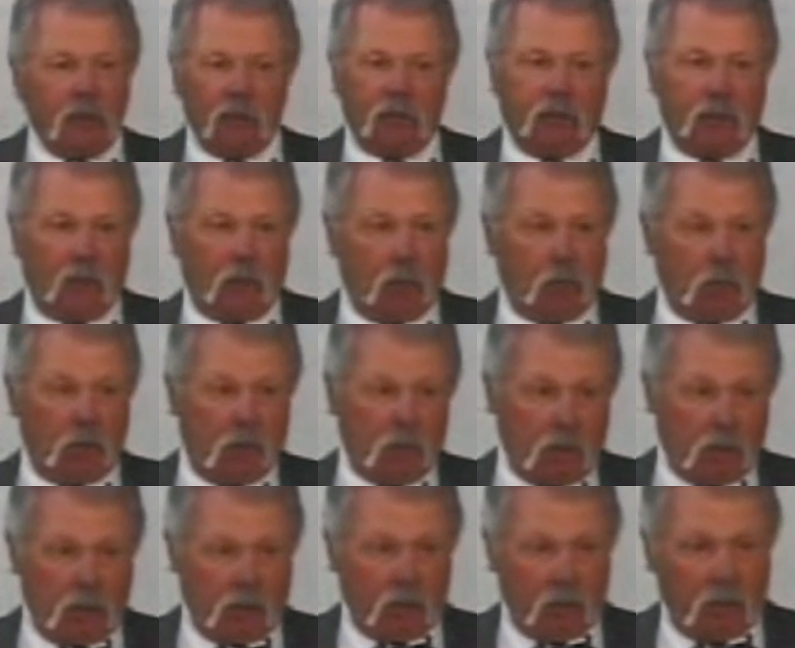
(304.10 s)
he didn't say a
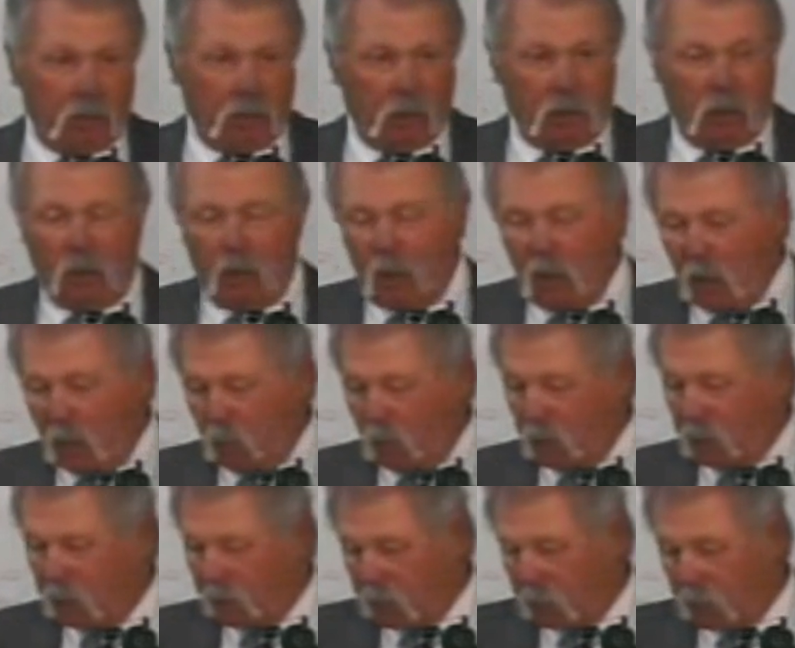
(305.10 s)
word. I
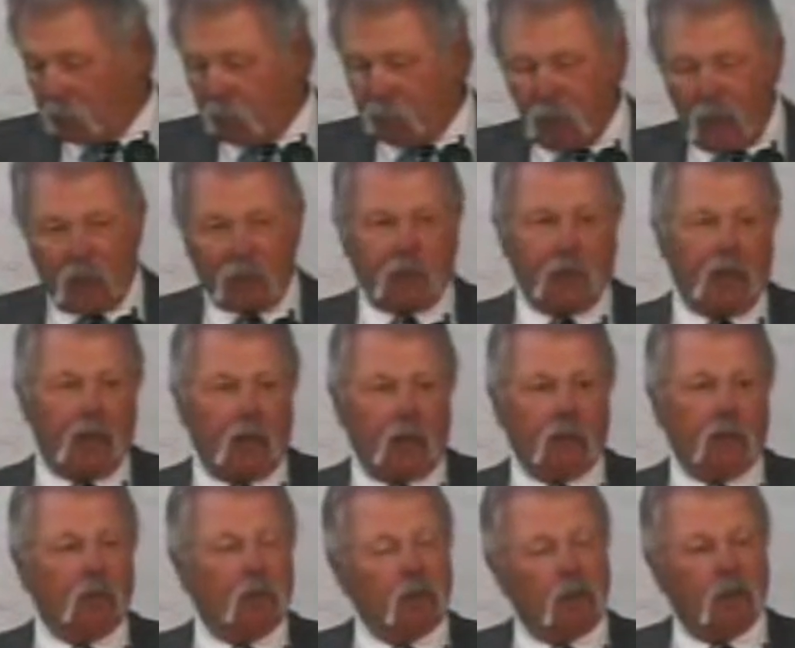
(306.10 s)
went back
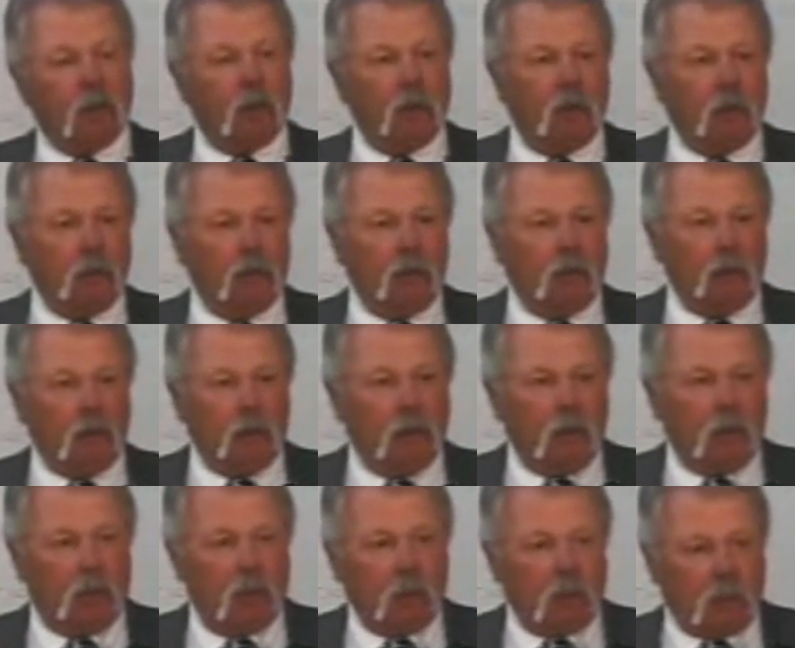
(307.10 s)
down,
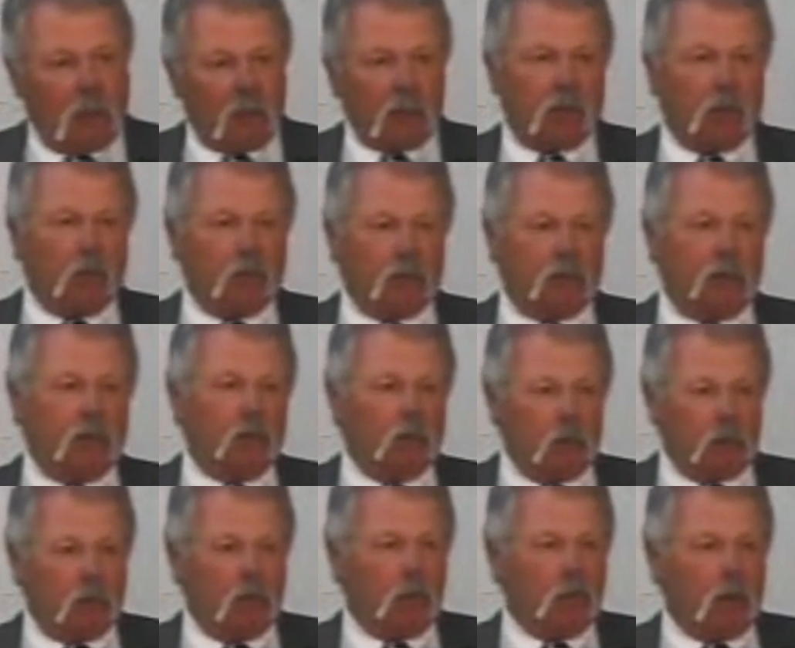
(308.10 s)
got what
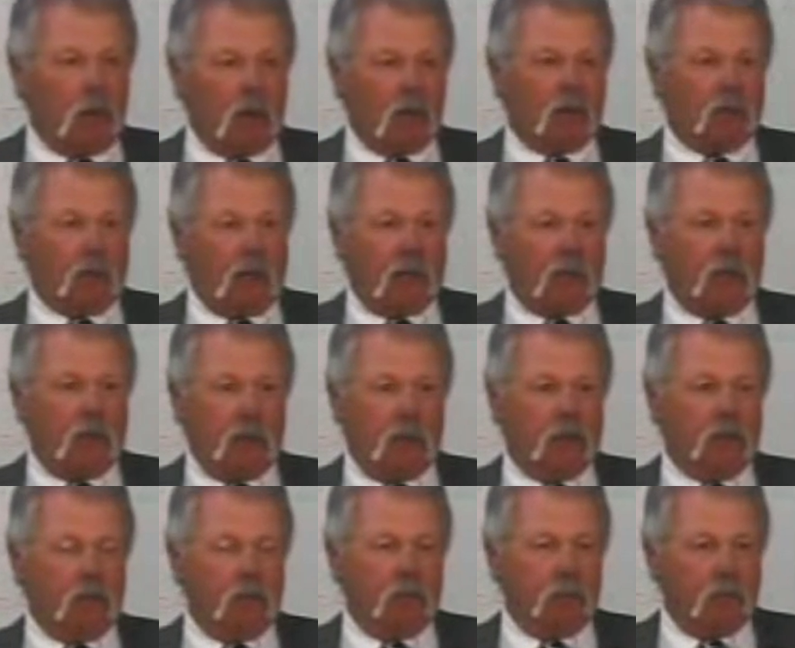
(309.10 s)
CO2 bottles I
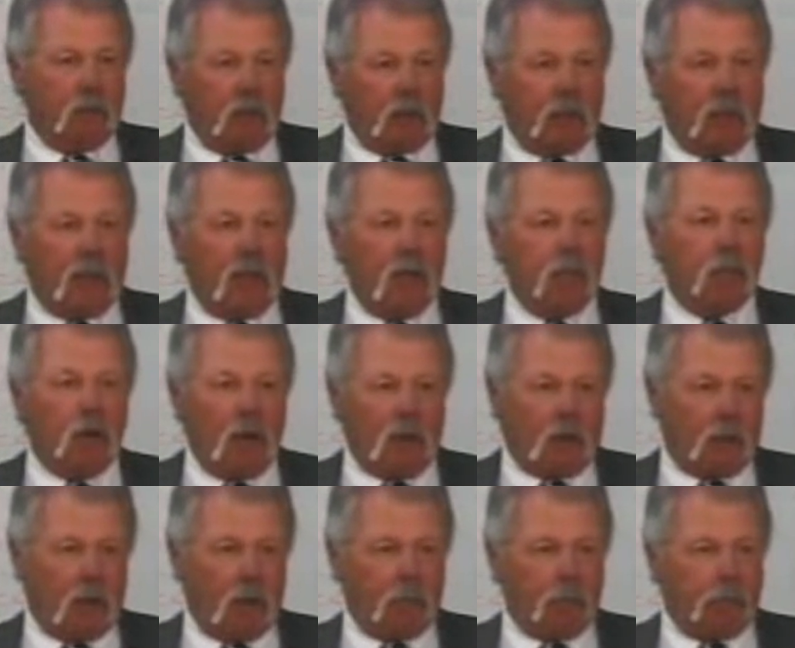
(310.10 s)
could. I came
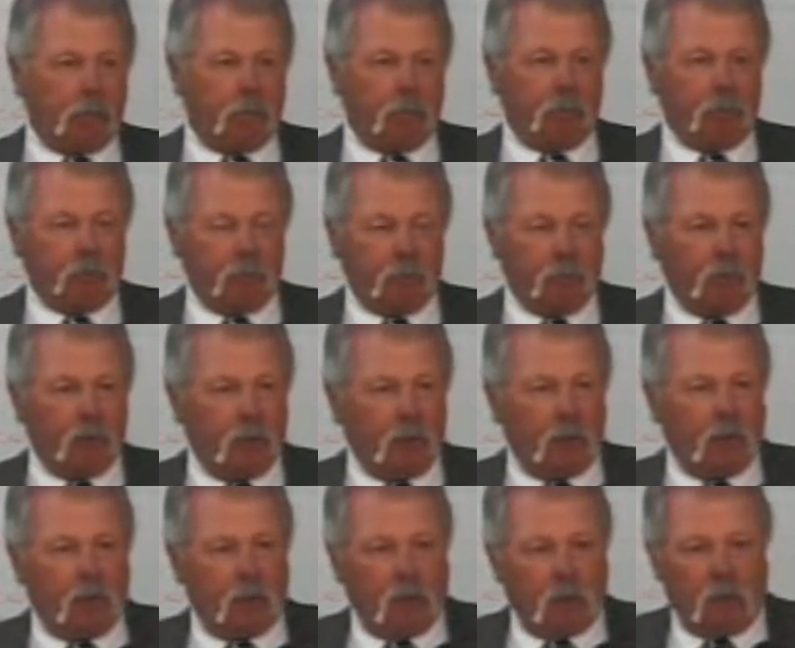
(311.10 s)
back up,
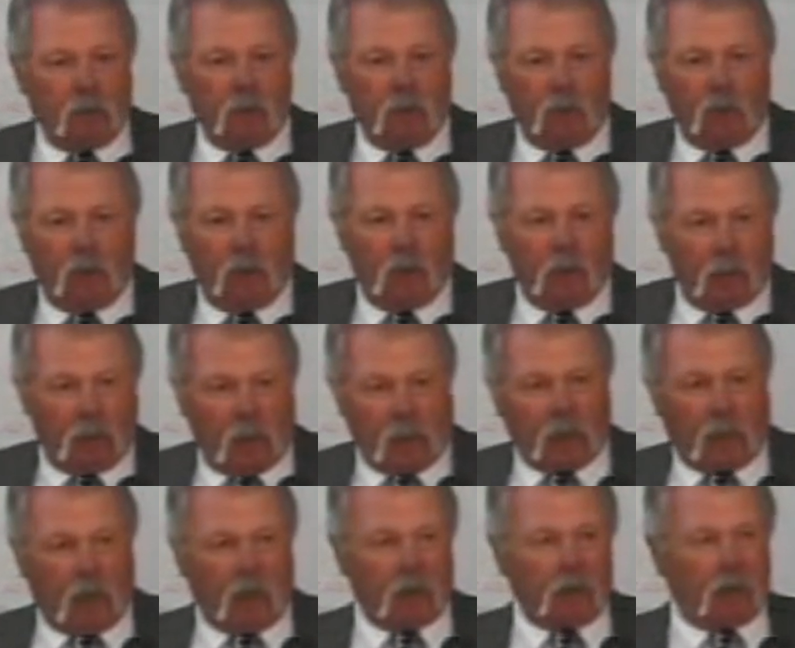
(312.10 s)
and
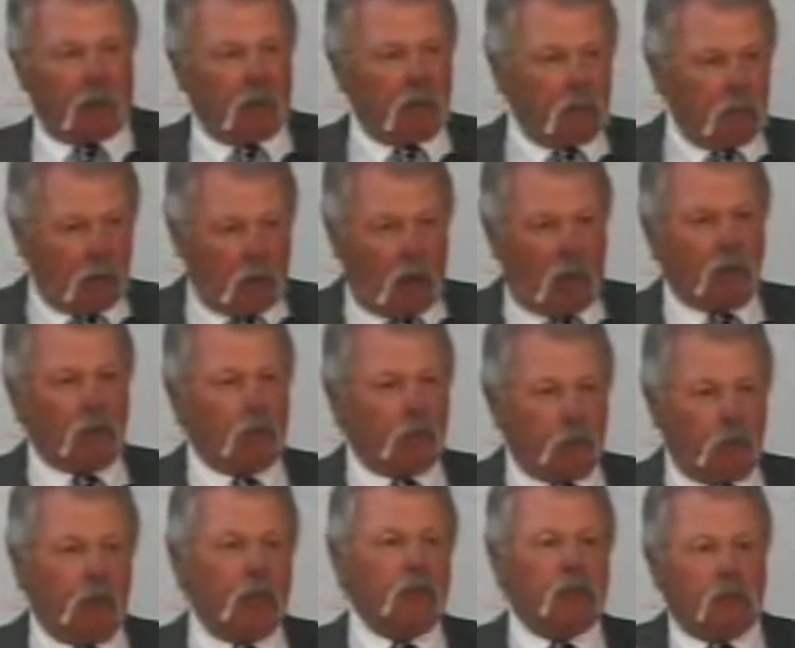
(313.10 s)
I got on the
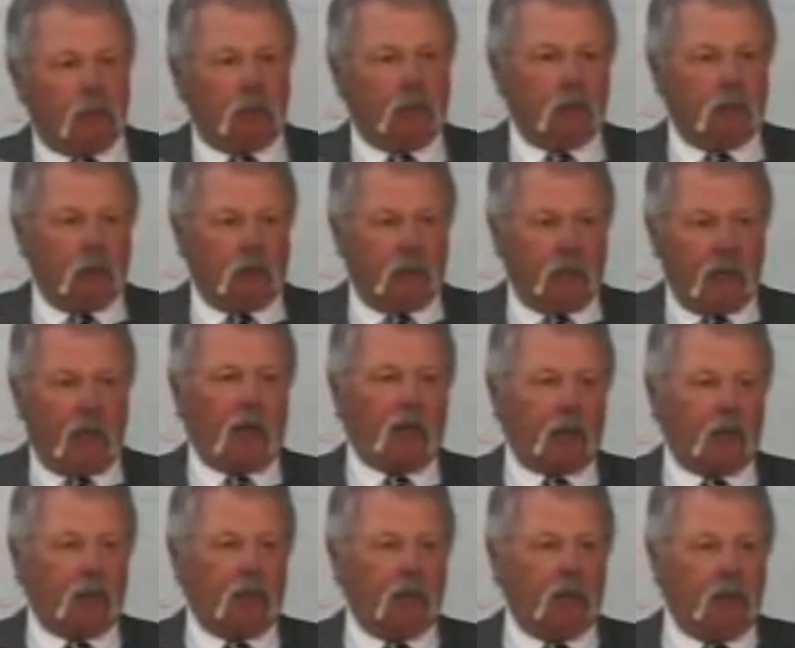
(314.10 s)
bridge, the
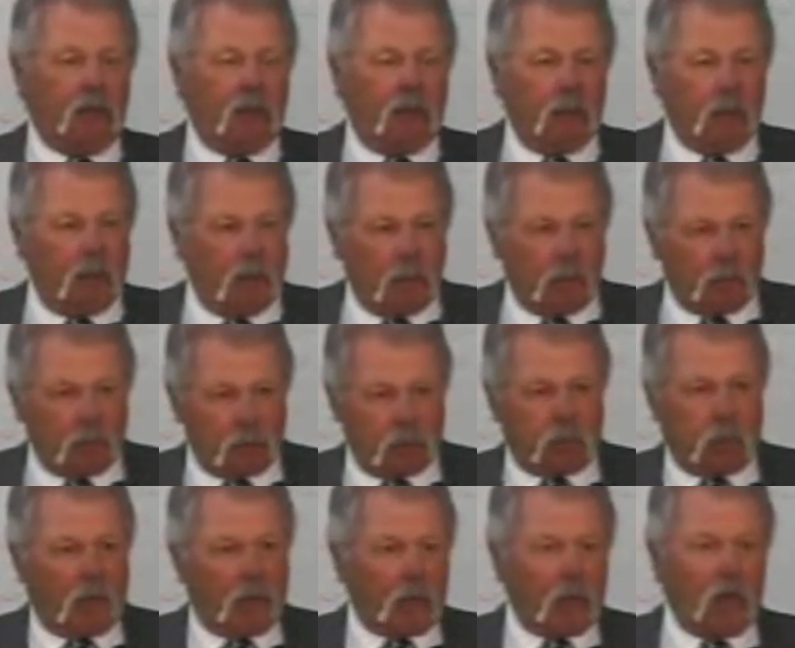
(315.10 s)
deck, and there
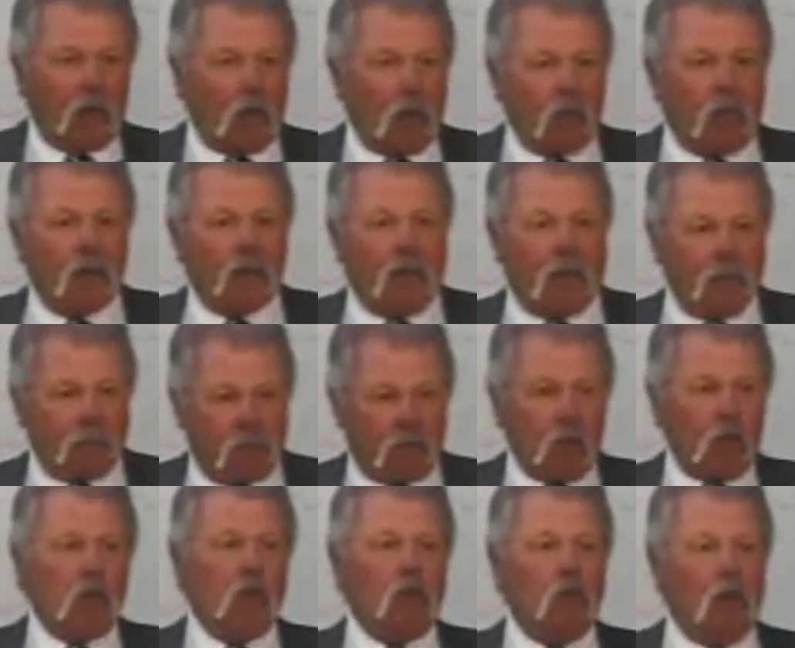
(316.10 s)
was blood all over, and I
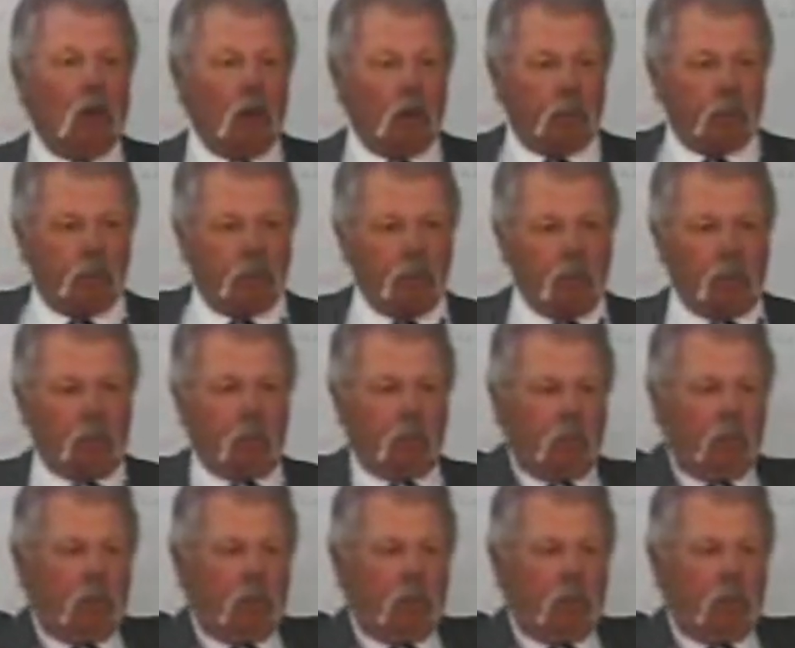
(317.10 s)
flew up,